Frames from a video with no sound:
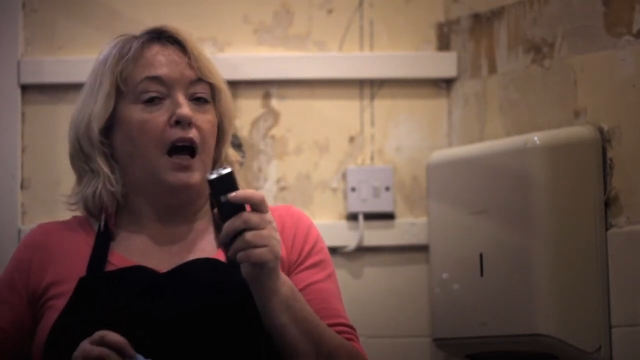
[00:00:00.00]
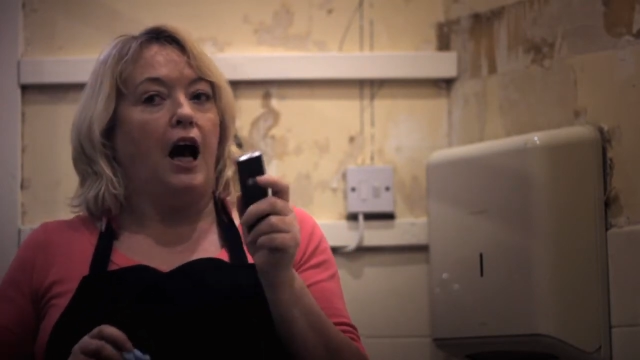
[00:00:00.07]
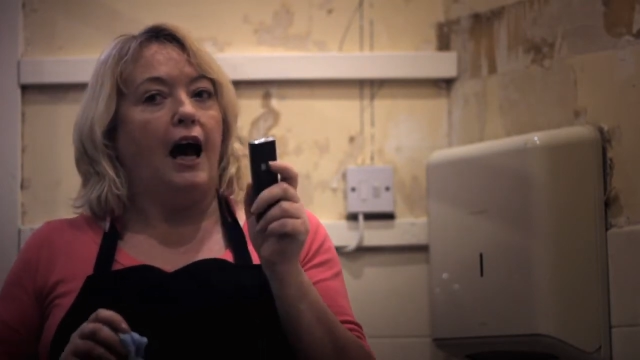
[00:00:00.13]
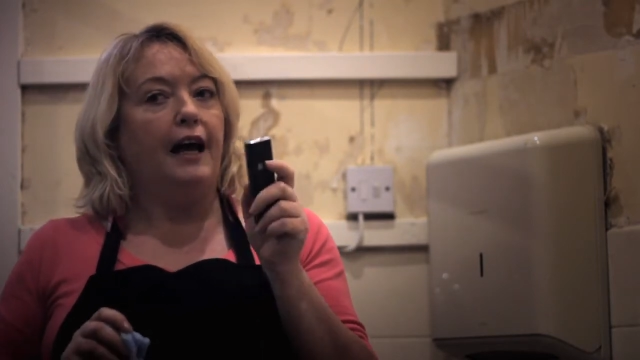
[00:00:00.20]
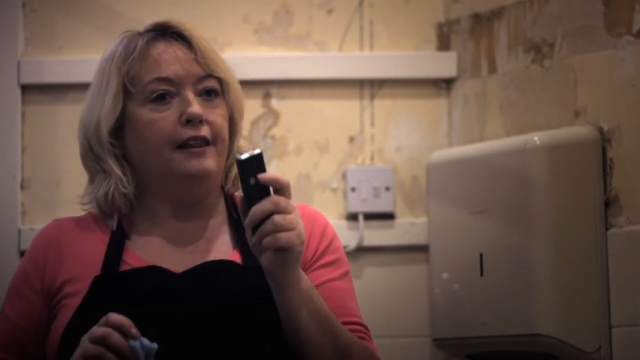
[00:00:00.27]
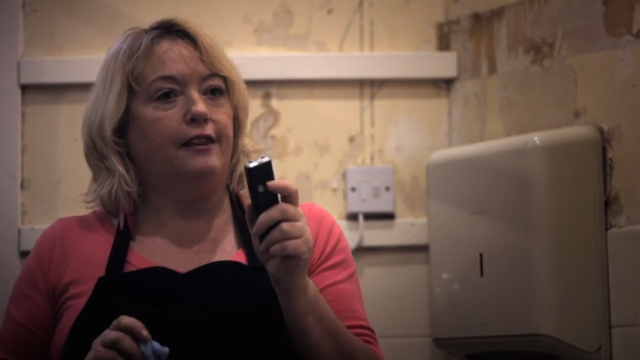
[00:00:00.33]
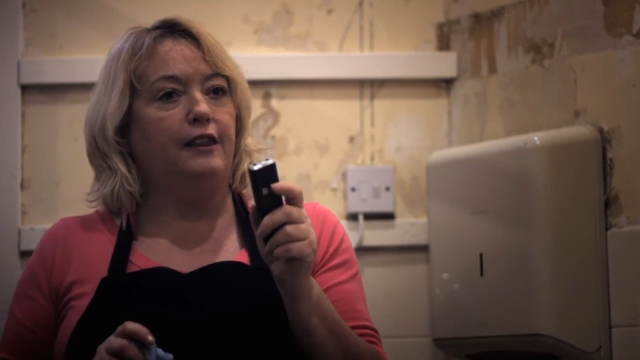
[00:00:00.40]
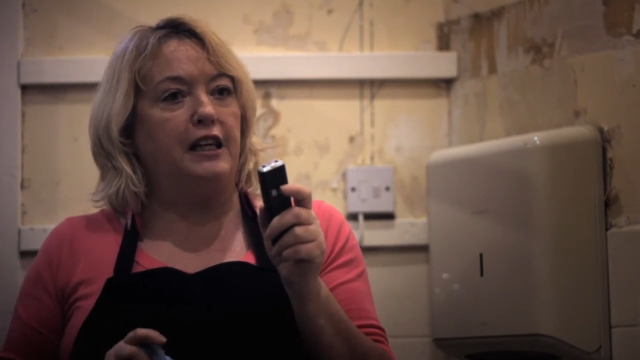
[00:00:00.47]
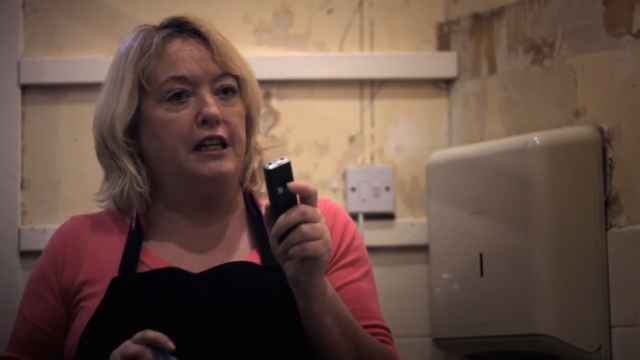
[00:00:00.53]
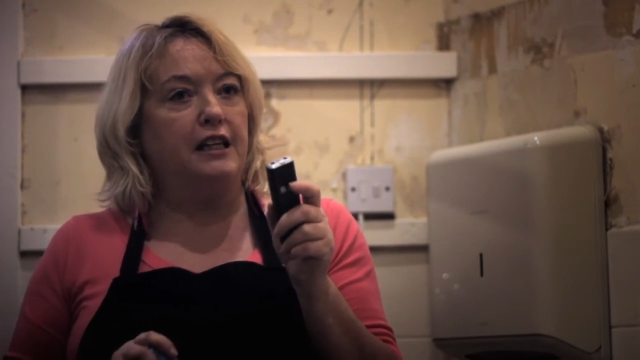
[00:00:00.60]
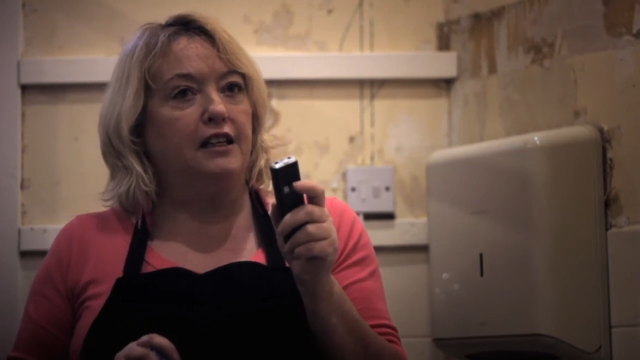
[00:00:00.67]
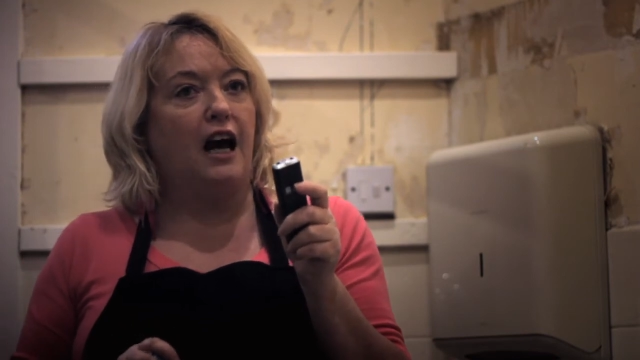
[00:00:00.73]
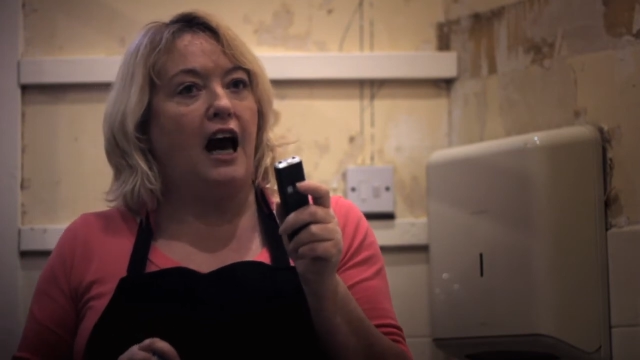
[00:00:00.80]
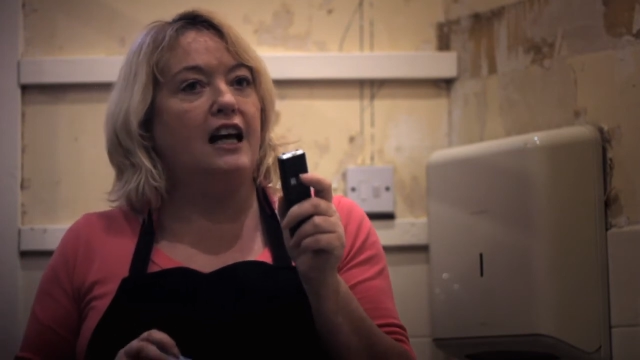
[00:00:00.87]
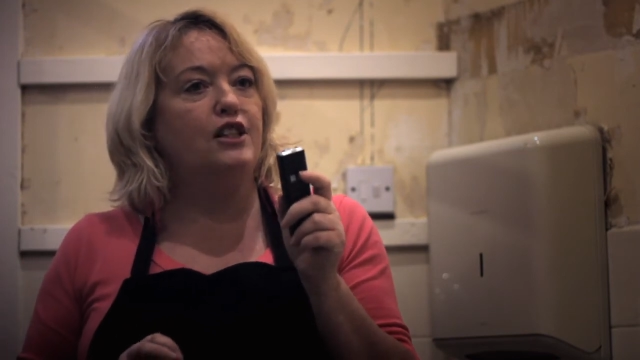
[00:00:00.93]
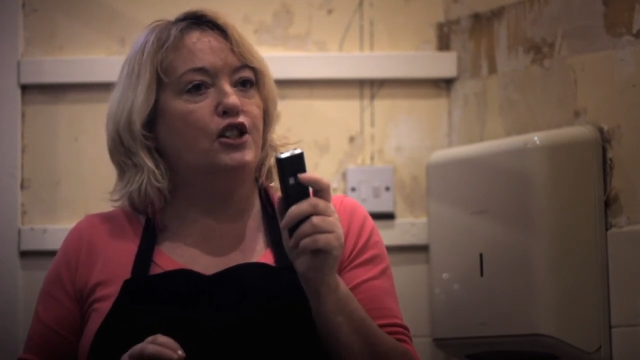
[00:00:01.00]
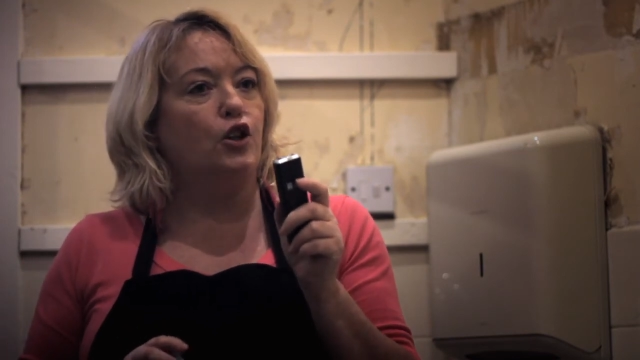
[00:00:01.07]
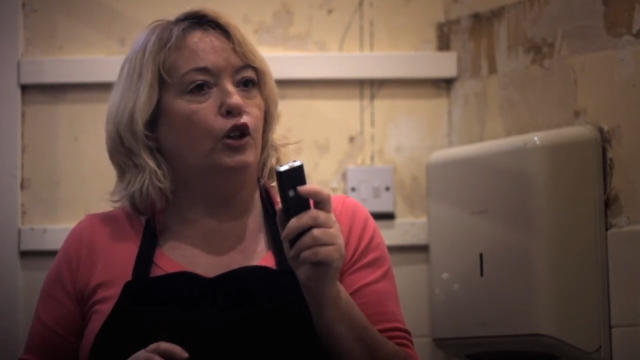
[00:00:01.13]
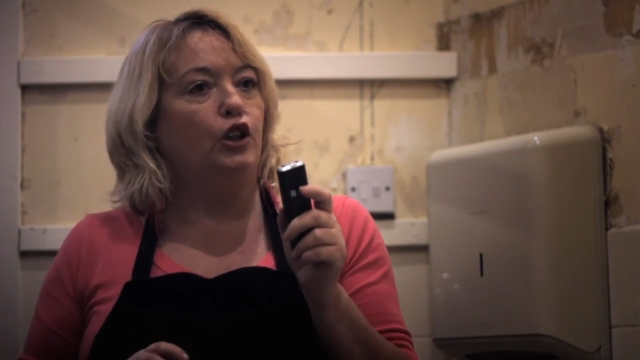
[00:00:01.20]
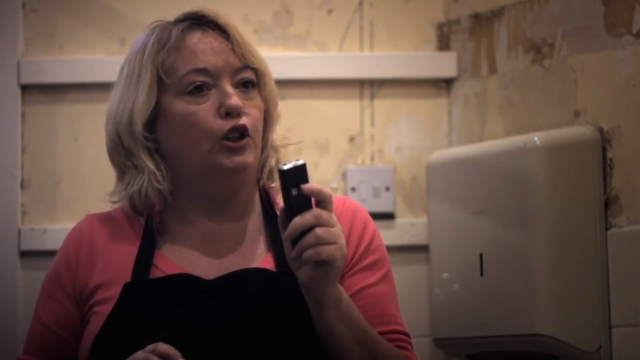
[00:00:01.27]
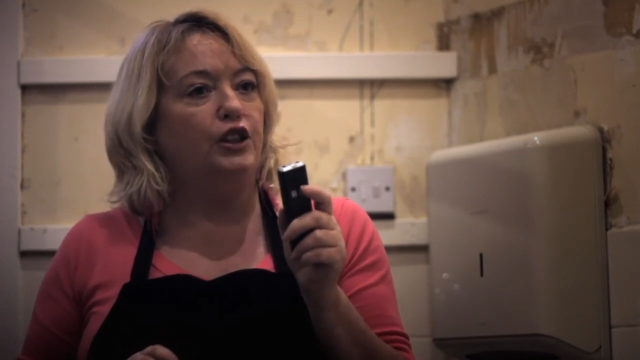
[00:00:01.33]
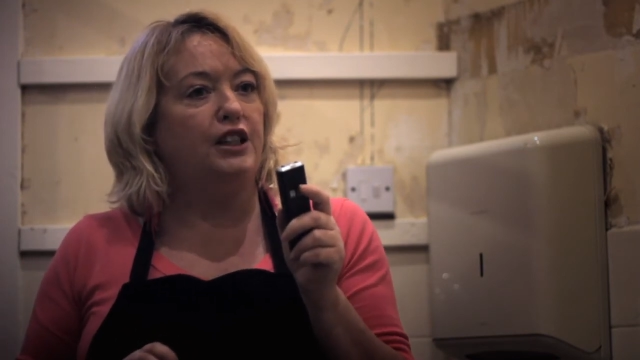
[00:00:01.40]
I think I saw
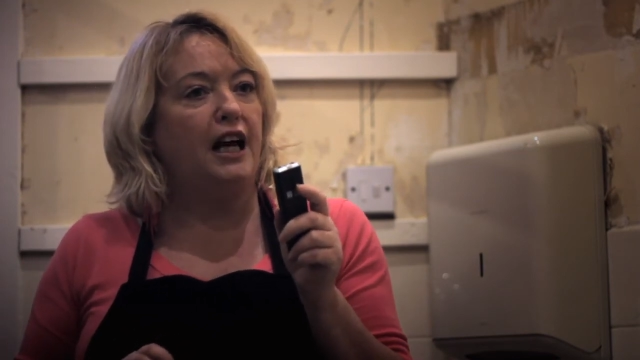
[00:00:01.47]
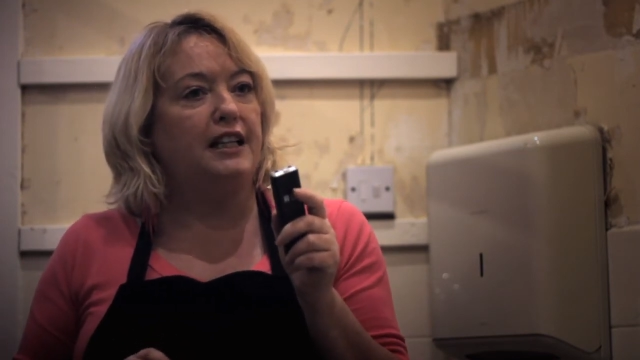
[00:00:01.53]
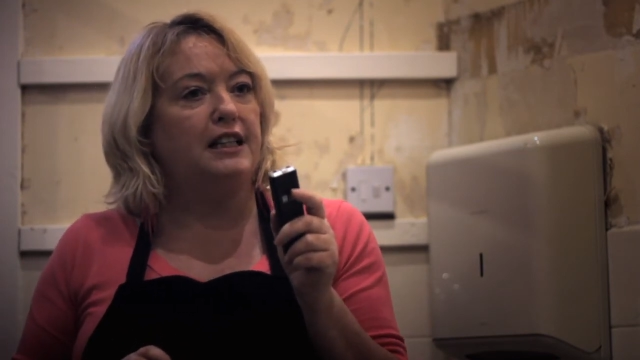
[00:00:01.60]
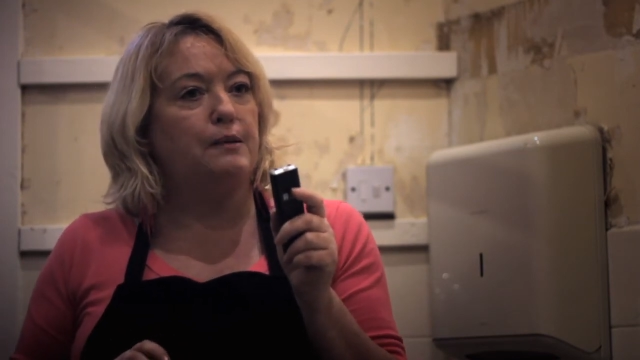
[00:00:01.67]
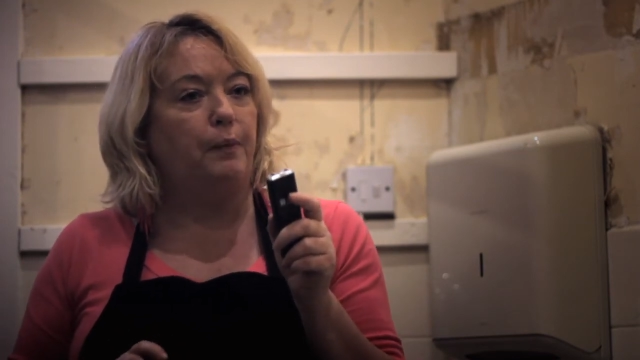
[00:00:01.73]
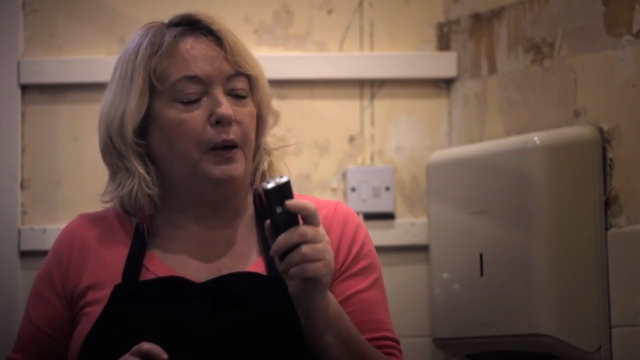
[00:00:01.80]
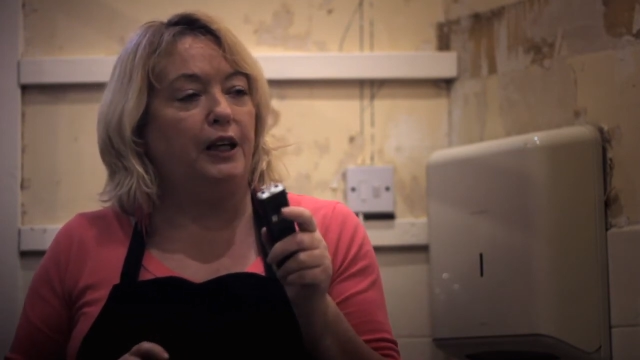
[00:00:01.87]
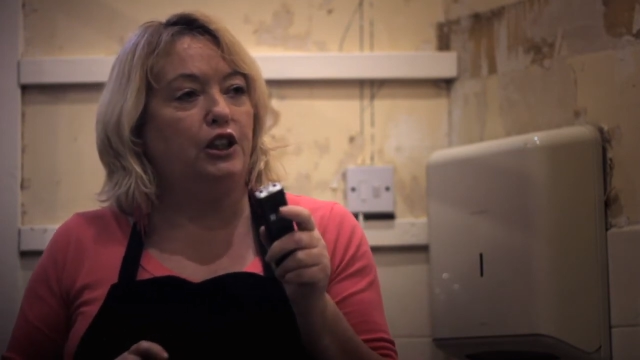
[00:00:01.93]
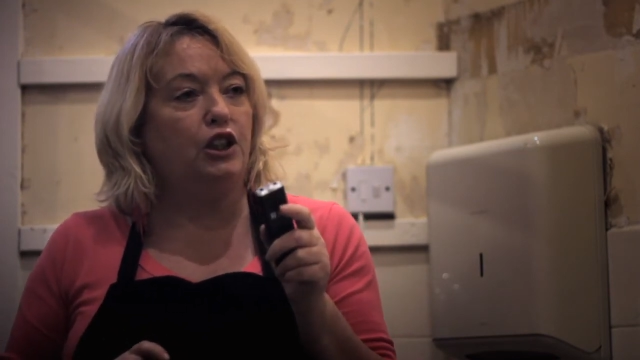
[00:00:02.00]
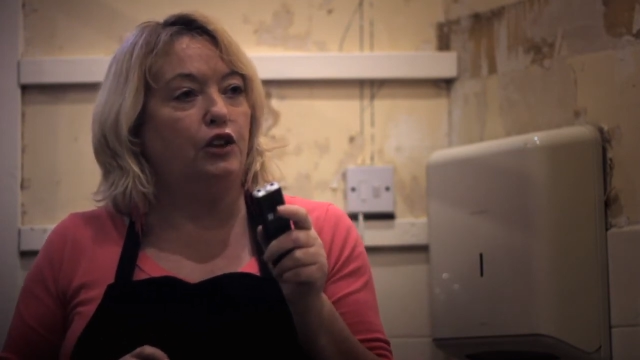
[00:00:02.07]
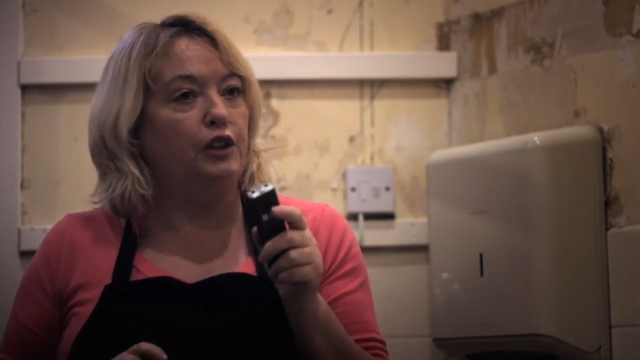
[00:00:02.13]
your daddy's picture